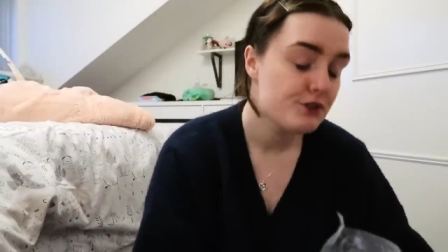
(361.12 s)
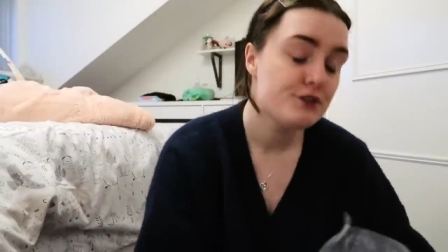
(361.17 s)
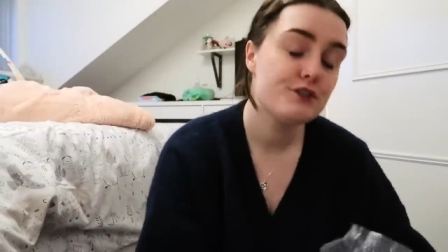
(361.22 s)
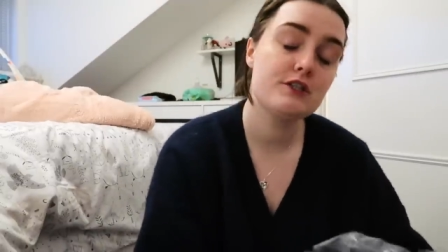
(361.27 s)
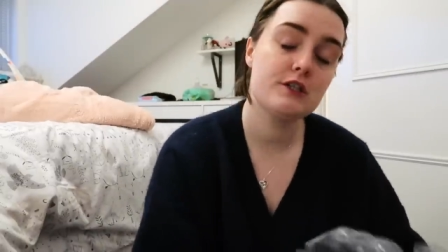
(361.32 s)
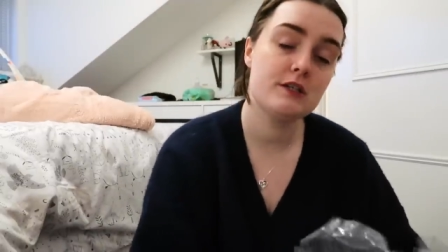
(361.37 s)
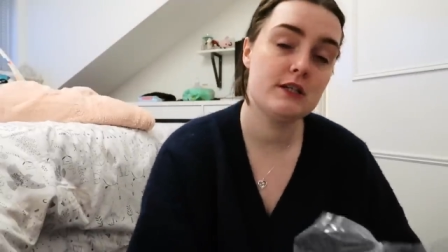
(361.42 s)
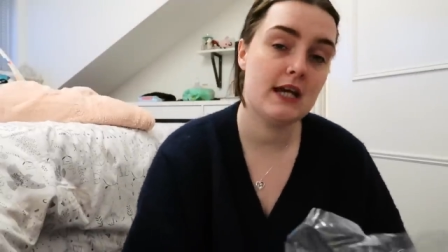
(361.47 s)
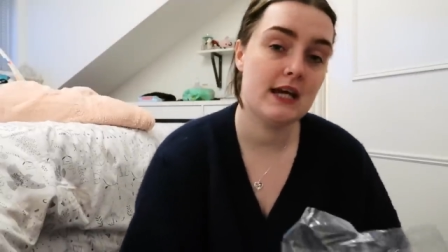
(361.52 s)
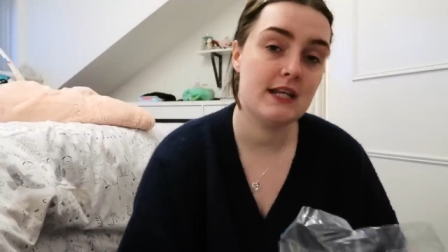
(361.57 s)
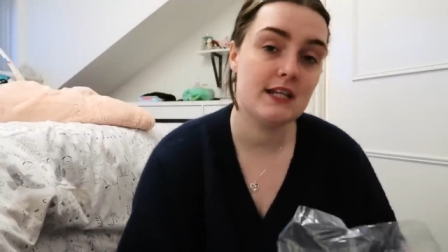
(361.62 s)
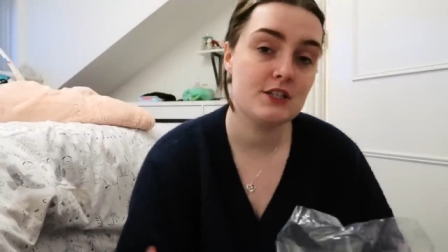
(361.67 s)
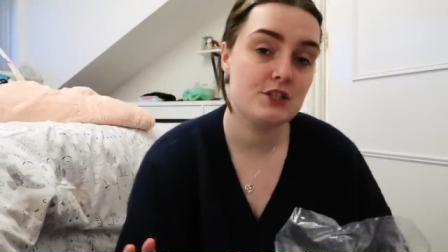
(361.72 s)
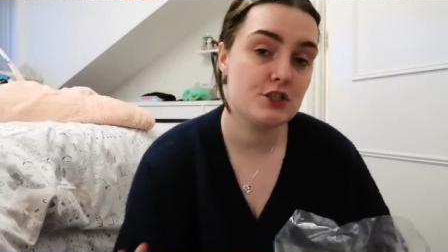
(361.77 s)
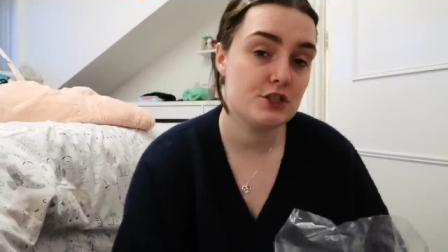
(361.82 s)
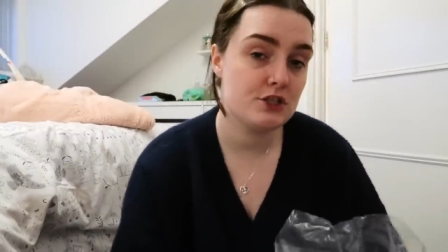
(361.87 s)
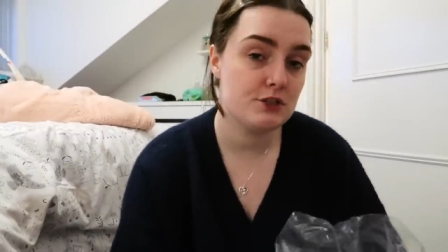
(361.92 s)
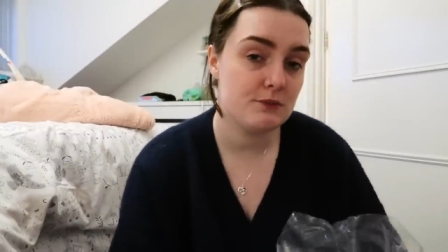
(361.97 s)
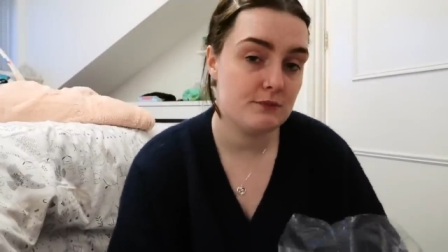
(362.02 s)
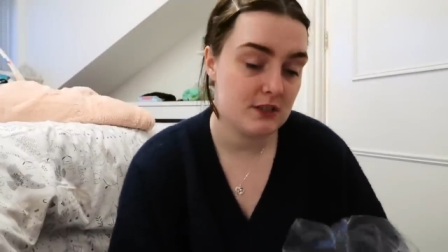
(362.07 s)
so yeah that's
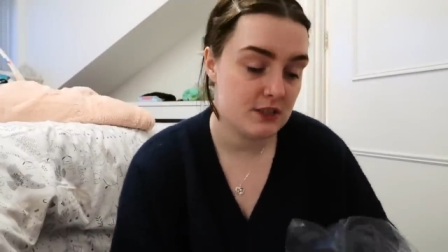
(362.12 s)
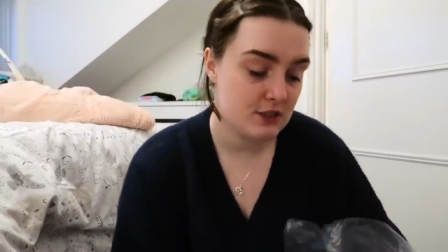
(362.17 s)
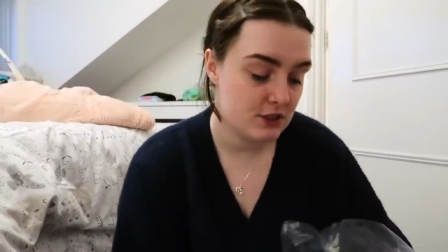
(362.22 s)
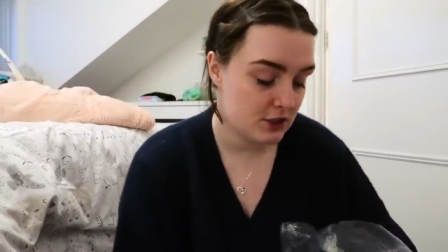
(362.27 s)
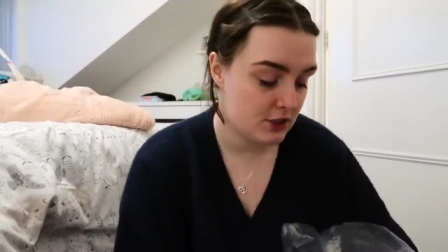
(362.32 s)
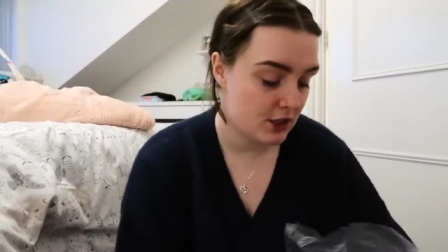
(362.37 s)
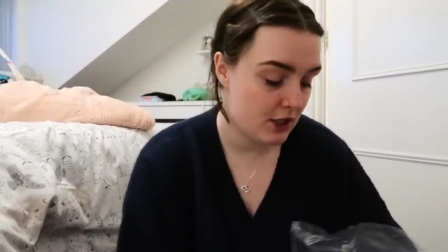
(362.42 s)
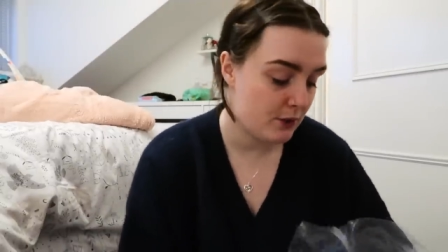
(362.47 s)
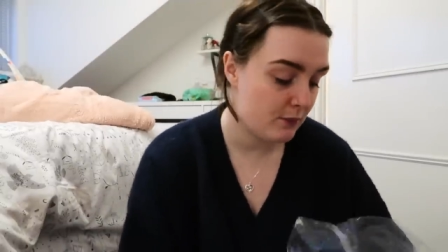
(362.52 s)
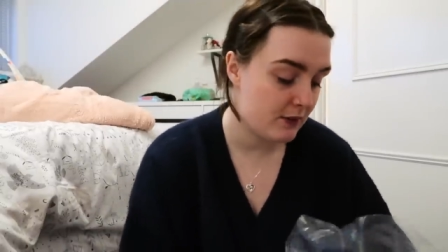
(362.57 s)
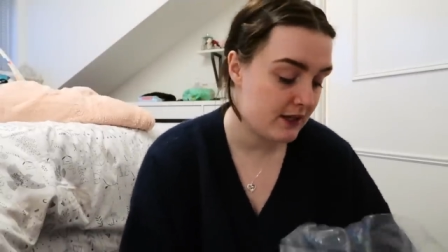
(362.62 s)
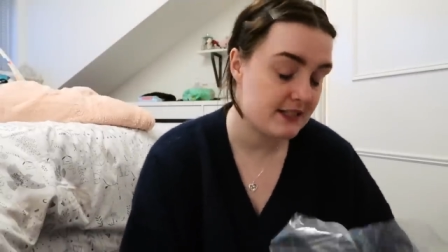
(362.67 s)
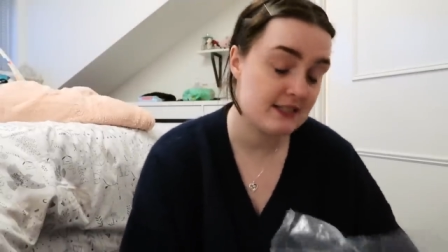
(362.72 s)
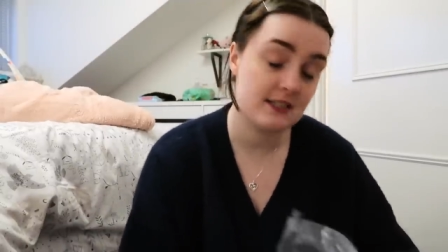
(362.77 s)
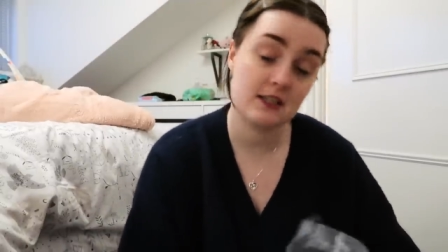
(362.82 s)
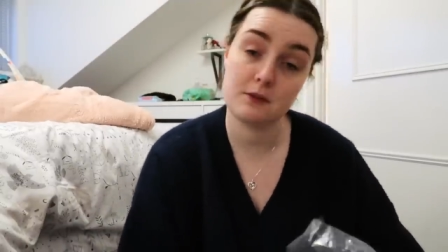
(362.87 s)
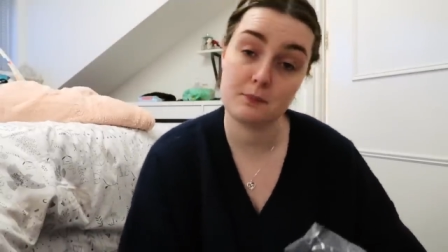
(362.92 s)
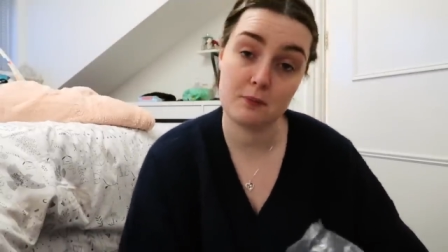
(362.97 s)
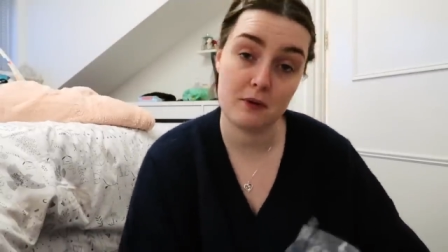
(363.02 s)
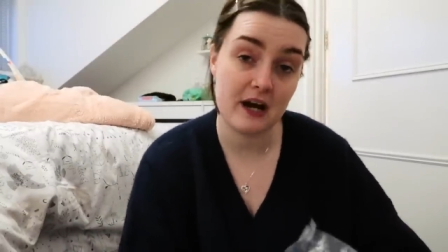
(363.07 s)
just something to know is
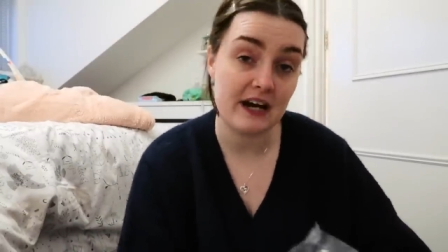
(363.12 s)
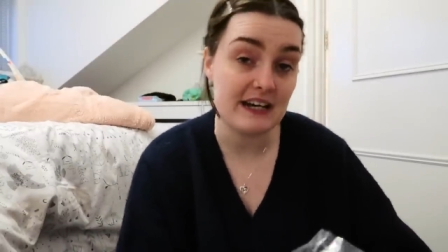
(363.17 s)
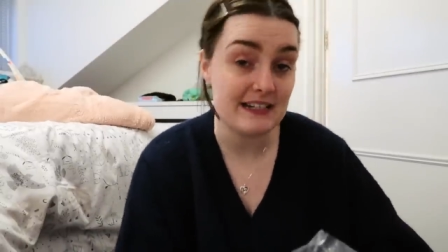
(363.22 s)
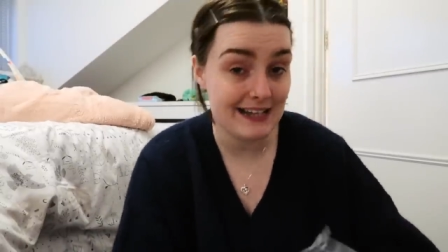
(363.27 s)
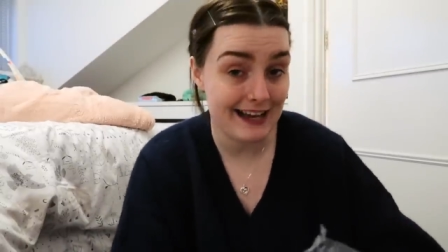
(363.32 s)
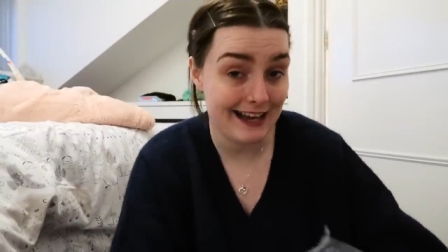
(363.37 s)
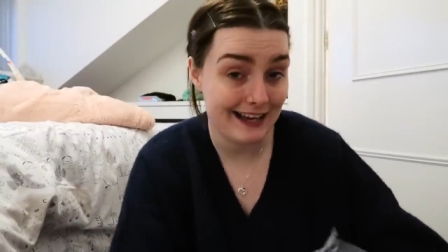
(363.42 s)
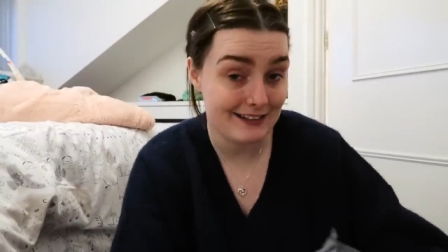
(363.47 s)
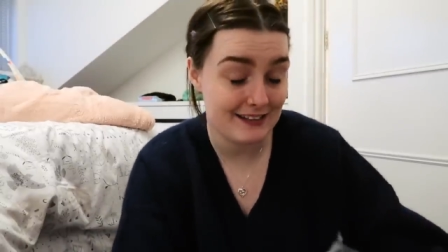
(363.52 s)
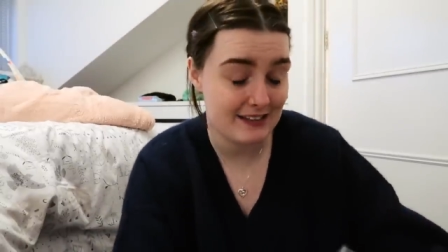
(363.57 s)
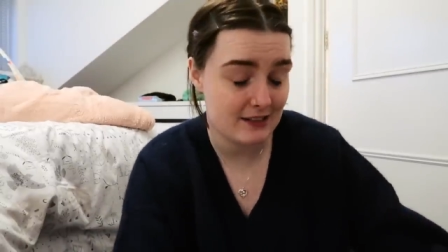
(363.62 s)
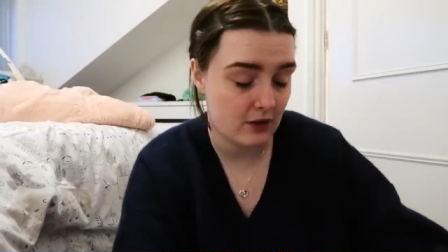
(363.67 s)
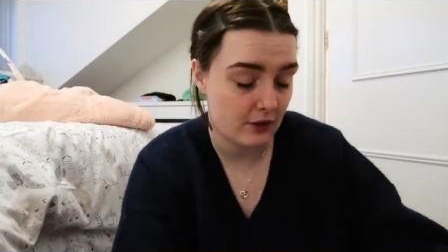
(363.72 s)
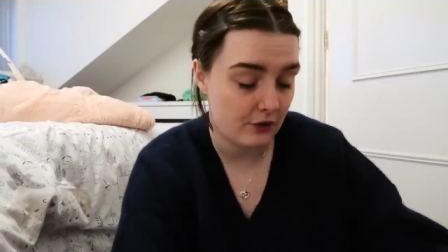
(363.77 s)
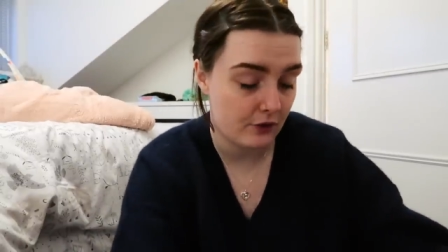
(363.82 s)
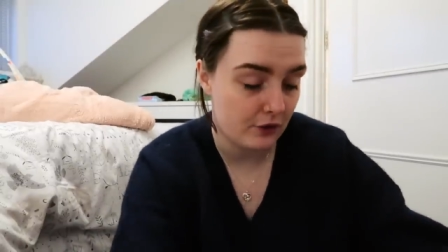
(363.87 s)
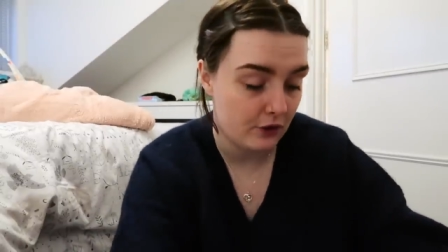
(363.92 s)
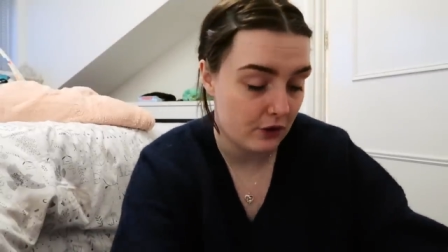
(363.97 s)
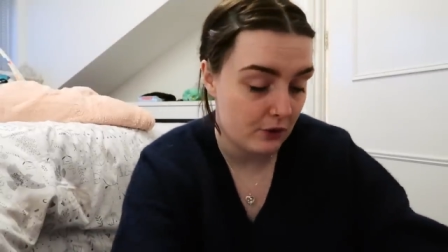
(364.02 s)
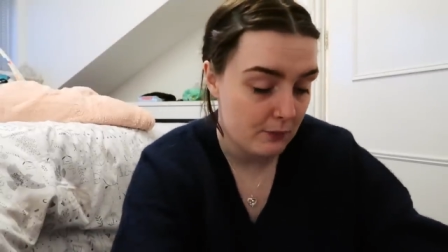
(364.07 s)
that the price has
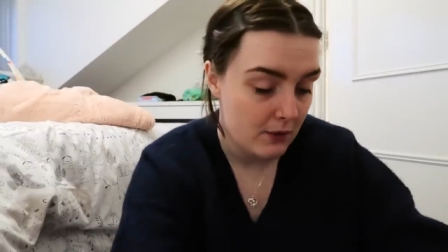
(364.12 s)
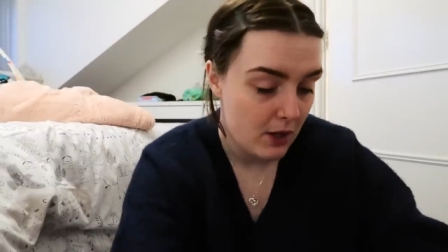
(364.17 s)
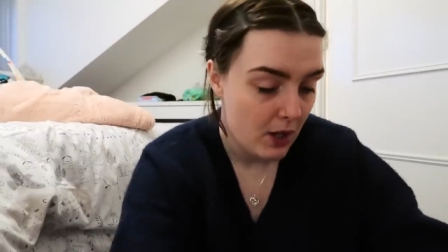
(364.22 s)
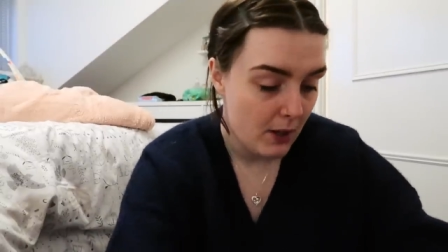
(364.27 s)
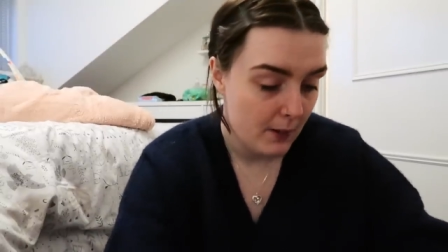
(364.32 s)
gone up